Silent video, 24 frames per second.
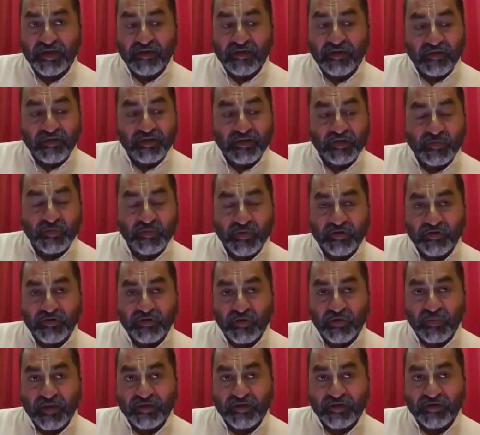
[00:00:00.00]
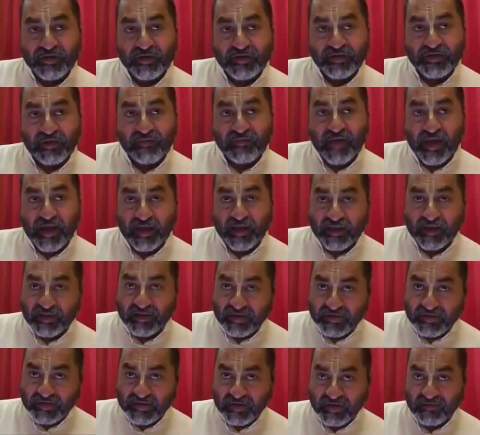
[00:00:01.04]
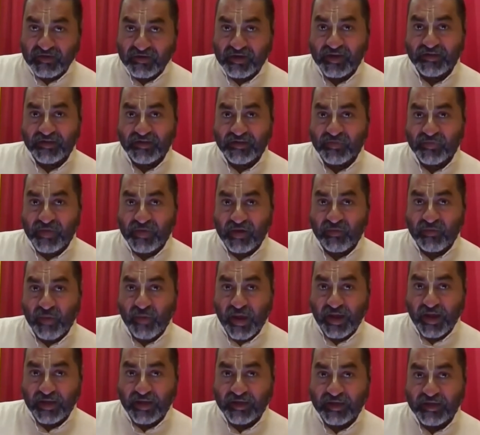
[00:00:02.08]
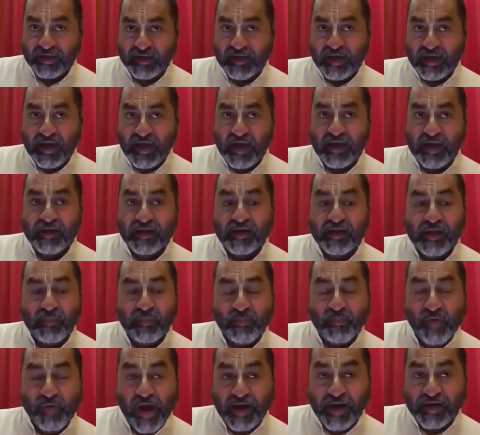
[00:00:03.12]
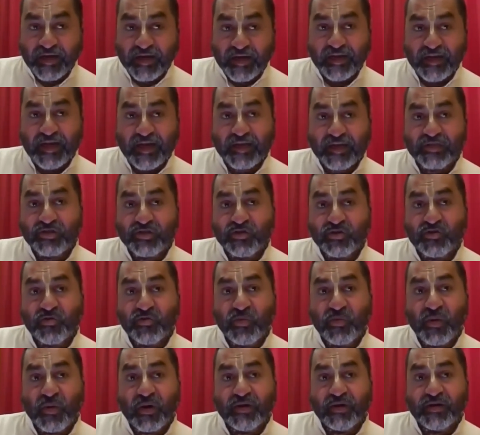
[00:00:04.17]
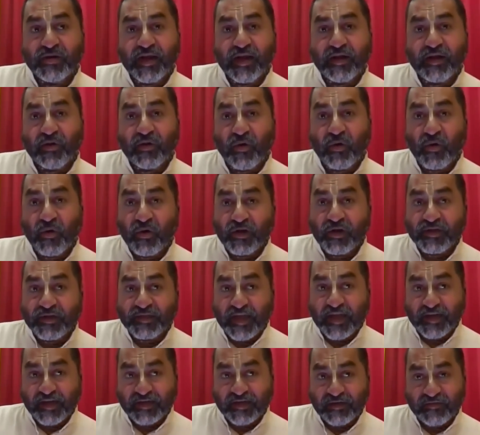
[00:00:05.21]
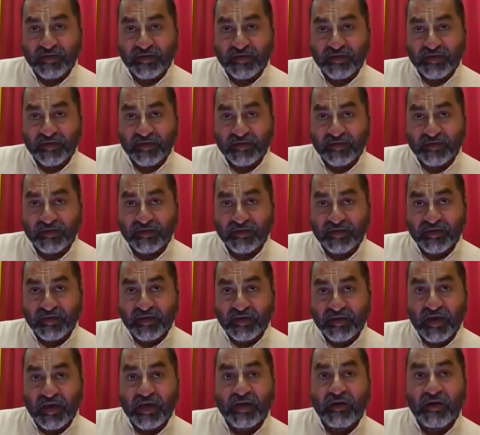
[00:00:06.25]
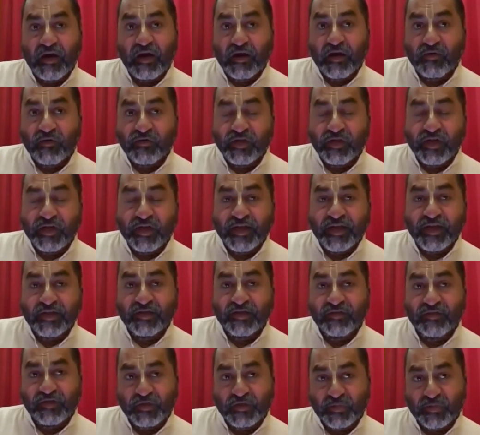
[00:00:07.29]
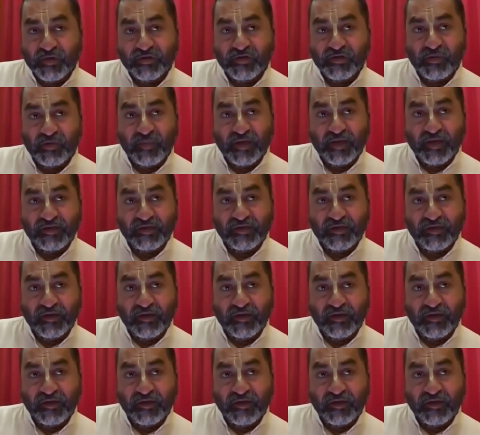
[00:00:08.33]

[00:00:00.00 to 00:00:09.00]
When the spiritual master is awake, the servant has to be awake. And he practically has to coordinate all his activities around the needs of the spiritual master.